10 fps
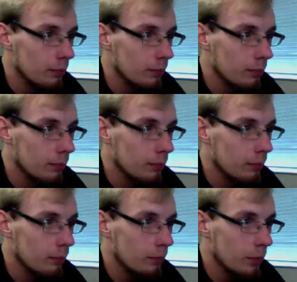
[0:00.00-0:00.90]
But
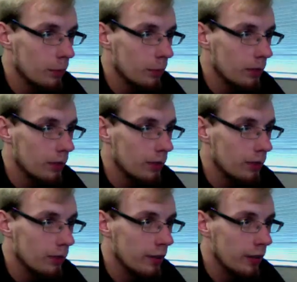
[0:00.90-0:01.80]
we're going to
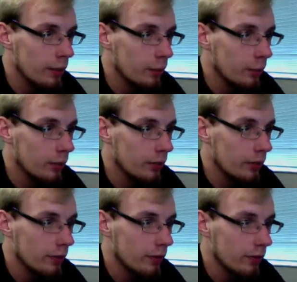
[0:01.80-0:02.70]
see how it works
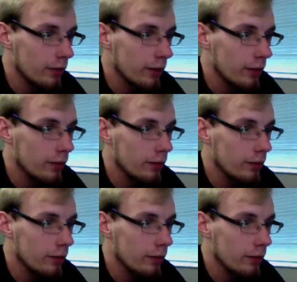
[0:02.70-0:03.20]
in this case.